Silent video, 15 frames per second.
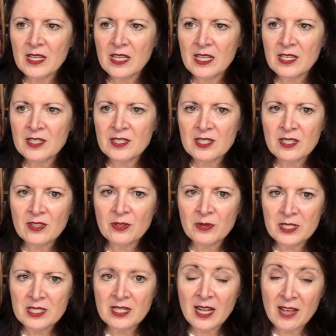is the
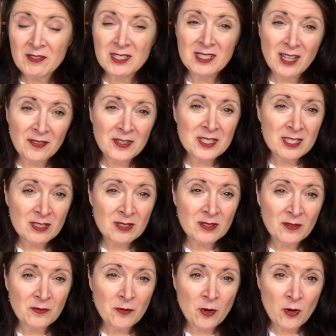reason I haven't done this and
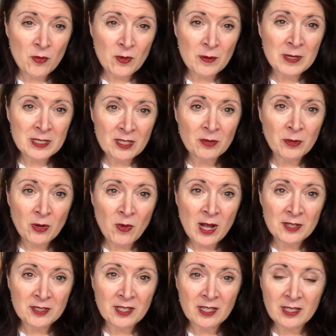for I mean it took me a
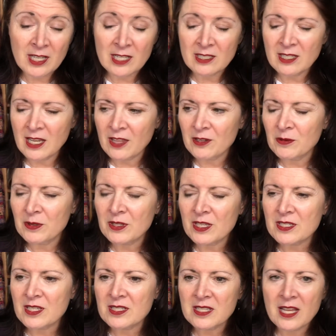while to kind of get together with
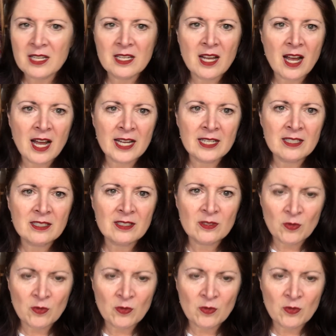this is that I